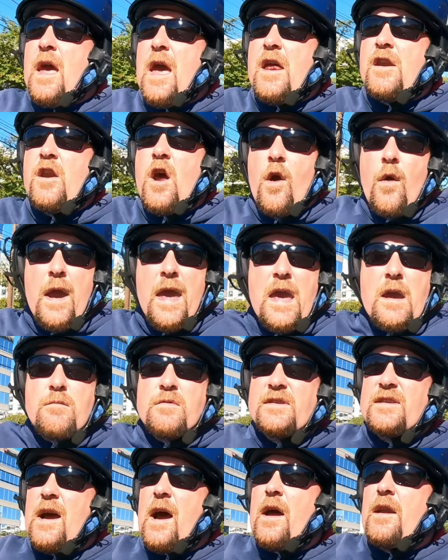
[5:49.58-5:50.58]
and no
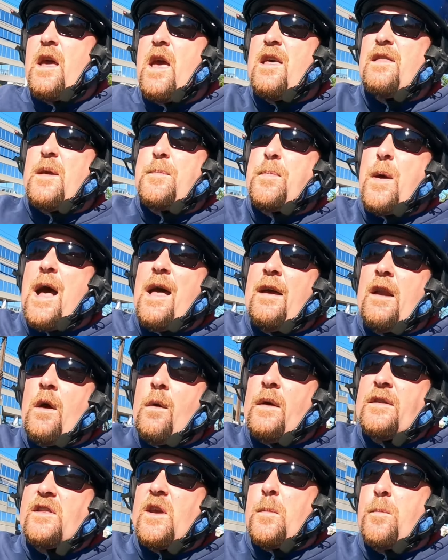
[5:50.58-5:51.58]
Amazon. They probably don't
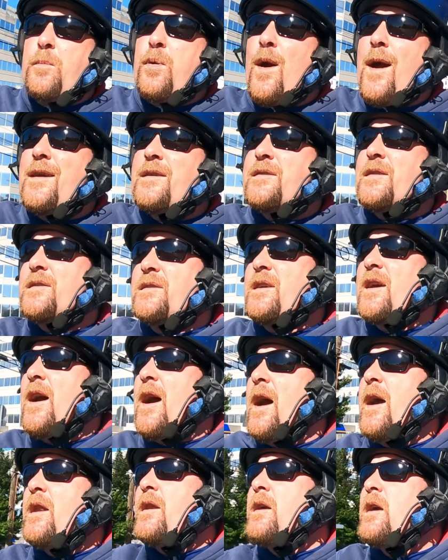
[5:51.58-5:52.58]
want their prices
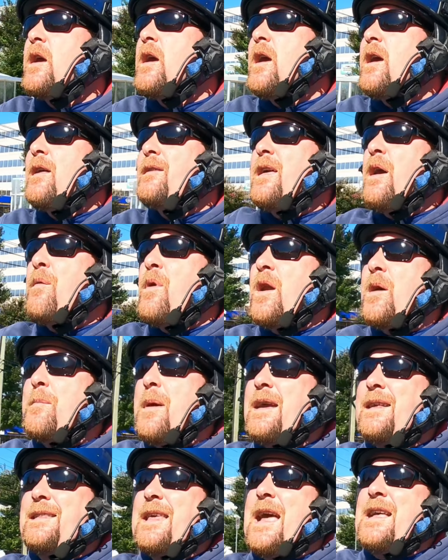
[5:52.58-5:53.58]
cut. They want to
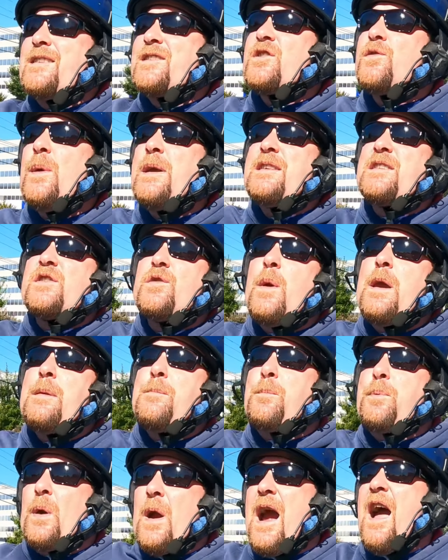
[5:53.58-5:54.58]
make that sweet,
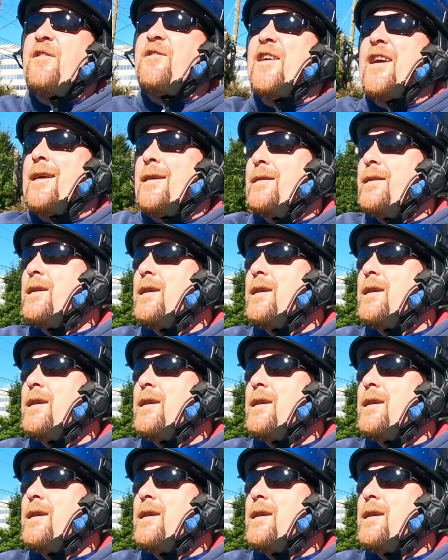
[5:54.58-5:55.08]
sweet profit,